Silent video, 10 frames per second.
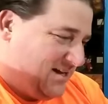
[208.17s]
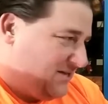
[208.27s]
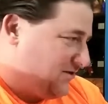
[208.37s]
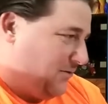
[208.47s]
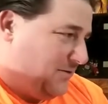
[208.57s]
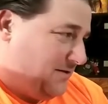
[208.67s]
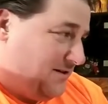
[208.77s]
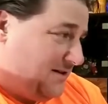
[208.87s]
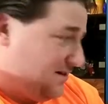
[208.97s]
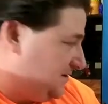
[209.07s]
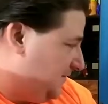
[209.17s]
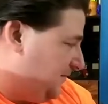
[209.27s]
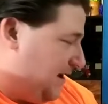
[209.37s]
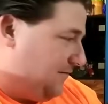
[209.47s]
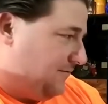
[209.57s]
So this, if
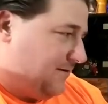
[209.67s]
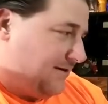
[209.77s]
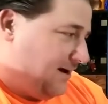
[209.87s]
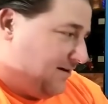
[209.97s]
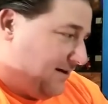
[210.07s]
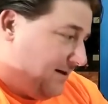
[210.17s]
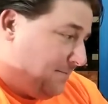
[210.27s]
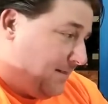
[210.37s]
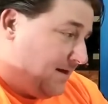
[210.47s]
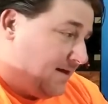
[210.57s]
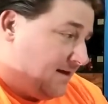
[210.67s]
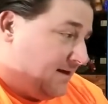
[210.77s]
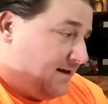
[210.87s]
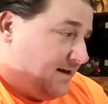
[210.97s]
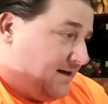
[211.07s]
you haven't figured it out yet,
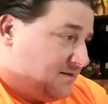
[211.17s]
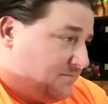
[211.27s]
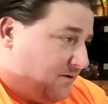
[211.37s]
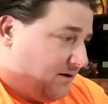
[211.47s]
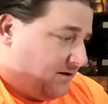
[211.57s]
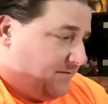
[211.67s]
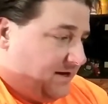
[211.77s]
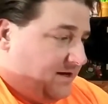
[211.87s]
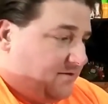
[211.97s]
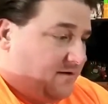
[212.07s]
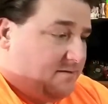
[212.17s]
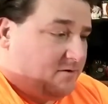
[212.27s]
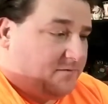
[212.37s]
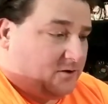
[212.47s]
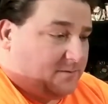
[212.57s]
is part of the
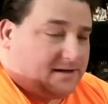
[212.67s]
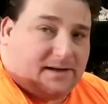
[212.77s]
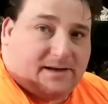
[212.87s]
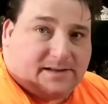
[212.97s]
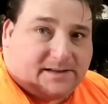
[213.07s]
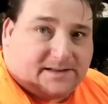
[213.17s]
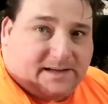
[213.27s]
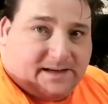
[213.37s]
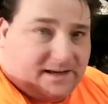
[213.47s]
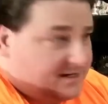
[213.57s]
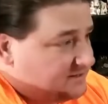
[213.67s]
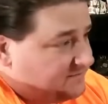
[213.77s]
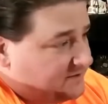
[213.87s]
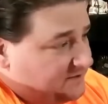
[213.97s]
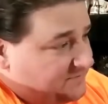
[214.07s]
rainbow filament. So you can see it's
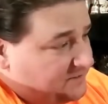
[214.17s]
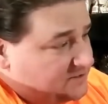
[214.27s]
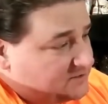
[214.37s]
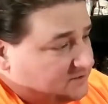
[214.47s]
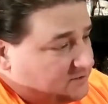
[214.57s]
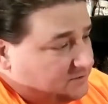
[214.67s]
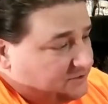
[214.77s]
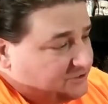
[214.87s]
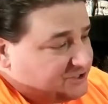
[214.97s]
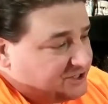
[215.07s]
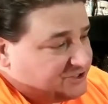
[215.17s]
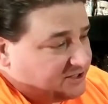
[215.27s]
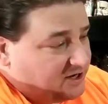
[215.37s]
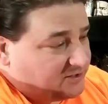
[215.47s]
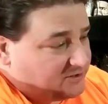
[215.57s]
very, very slowly
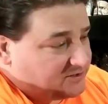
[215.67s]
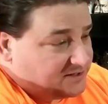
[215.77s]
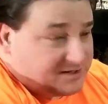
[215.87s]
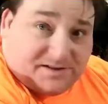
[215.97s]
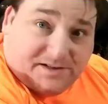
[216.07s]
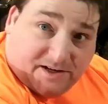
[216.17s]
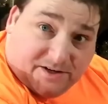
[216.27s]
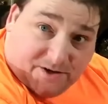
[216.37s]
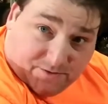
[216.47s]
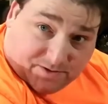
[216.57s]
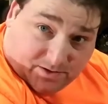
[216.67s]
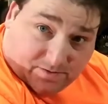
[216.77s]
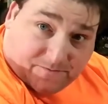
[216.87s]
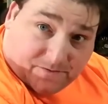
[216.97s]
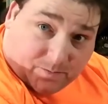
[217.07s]
changing colors. This didn't use
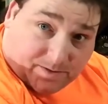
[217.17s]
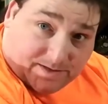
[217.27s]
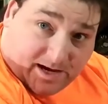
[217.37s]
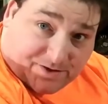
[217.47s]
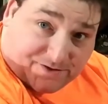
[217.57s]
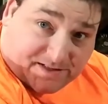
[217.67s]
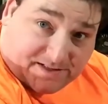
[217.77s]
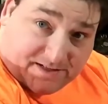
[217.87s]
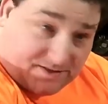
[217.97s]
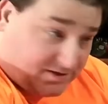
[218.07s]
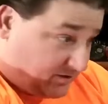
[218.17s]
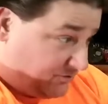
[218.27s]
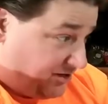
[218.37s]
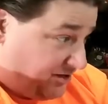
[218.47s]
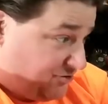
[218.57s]
enough filament to actually see the color
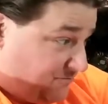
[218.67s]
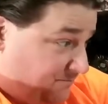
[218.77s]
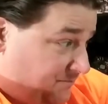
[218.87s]
change.